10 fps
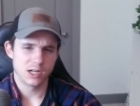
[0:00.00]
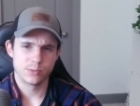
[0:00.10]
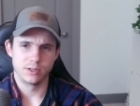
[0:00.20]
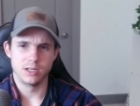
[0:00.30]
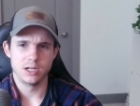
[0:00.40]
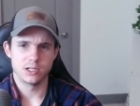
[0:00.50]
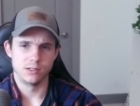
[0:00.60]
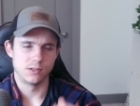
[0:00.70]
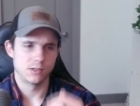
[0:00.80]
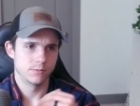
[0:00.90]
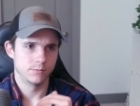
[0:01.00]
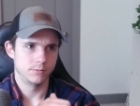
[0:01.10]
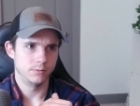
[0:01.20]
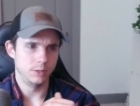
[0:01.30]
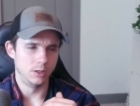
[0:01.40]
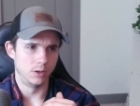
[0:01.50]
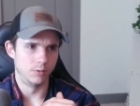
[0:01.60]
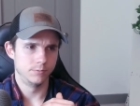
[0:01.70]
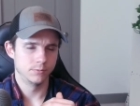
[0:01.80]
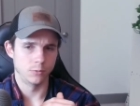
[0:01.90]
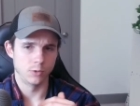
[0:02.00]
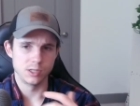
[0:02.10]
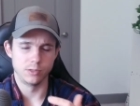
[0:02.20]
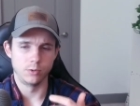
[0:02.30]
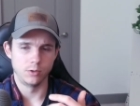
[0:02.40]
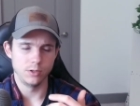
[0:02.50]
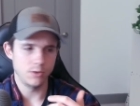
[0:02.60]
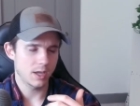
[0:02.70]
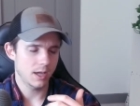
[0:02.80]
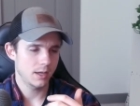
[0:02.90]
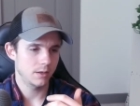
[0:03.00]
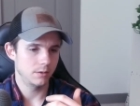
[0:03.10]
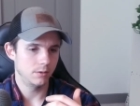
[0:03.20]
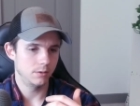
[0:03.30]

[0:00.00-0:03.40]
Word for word: expectations, reasonable. You can't